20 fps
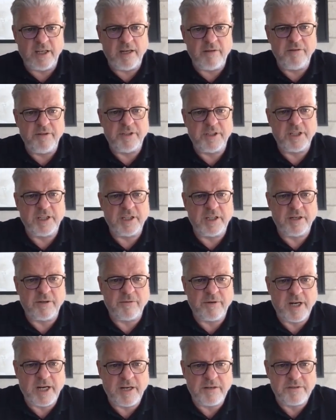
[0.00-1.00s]
everything
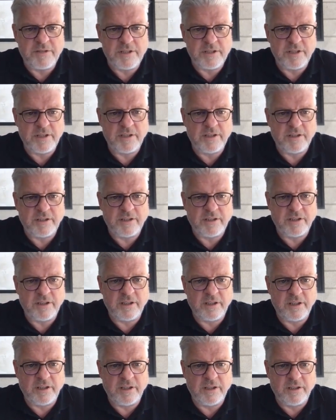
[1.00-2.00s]
arrives in
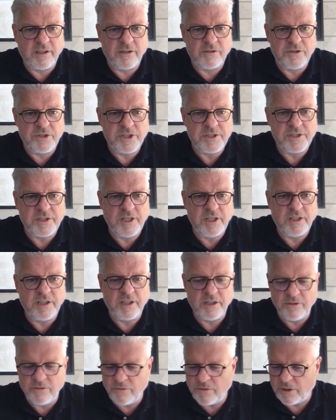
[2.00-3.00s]
logistic.
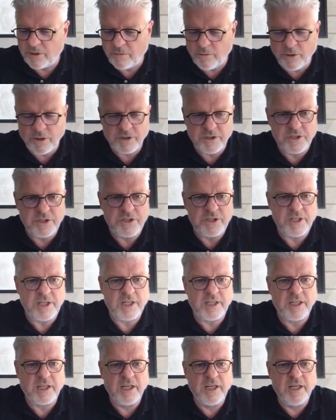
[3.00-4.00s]
They do a quality
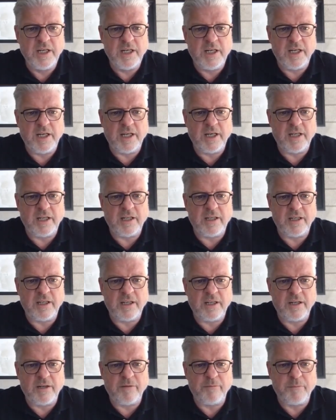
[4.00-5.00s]
check,
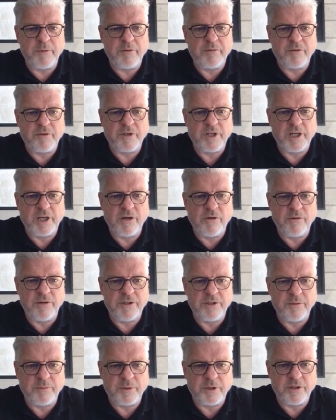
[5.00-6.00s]
and before they go
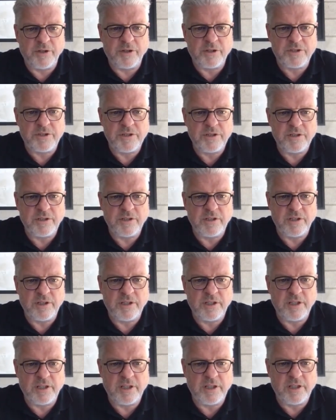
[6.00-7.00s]
into production,
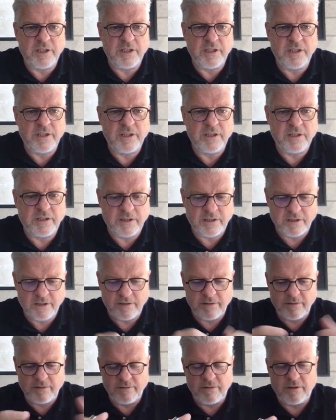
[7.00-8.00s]
they
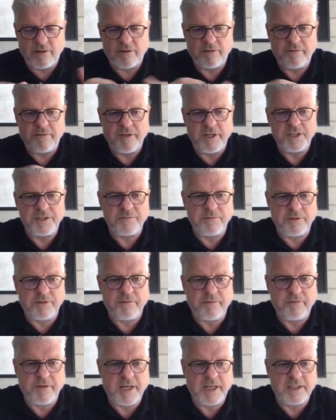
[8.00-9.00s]
are faced with
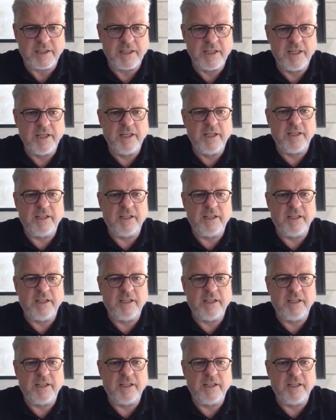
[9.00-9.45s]
the fact